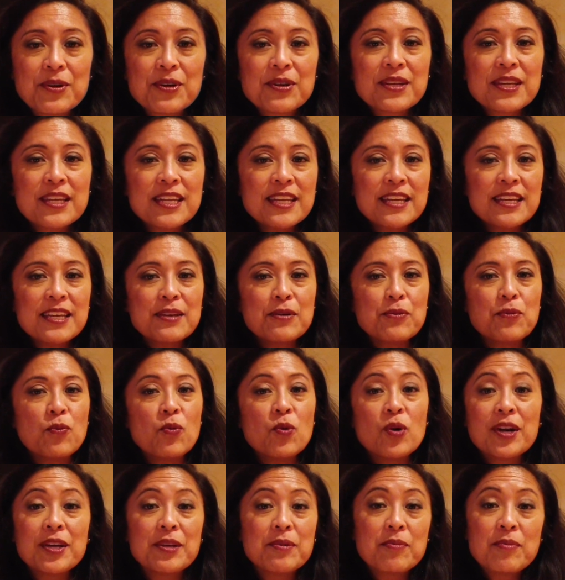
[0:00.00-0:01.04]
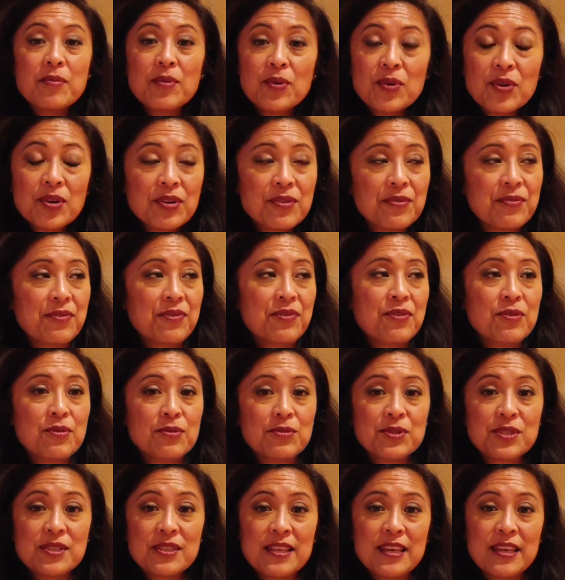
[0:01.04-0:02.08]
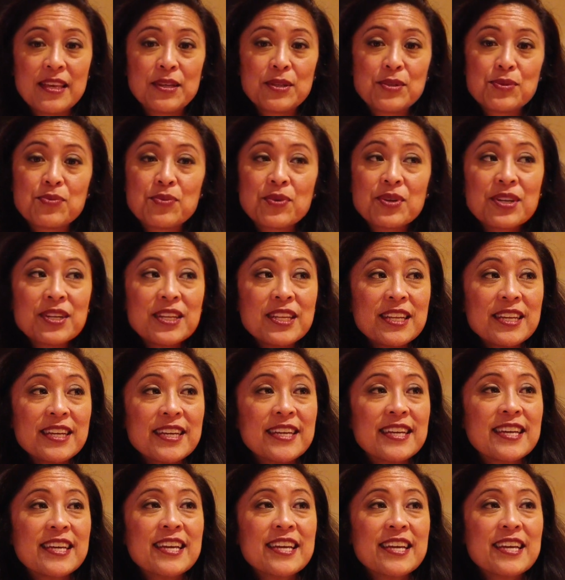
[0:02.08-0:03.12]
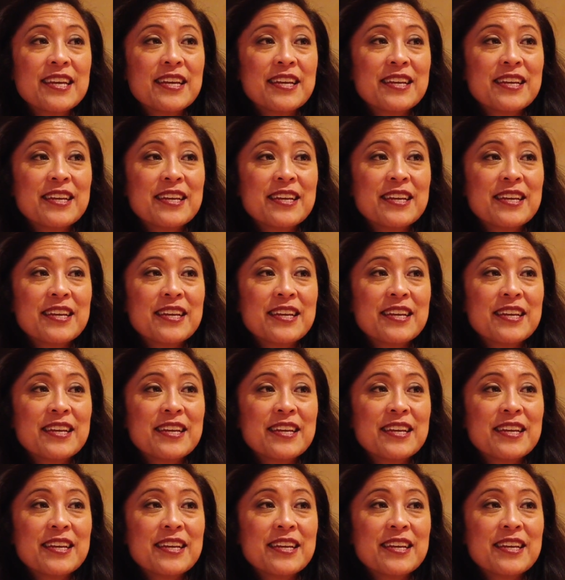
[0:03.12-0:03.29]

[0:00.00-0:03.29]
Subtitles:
We're gonna want more of those things. We're gonna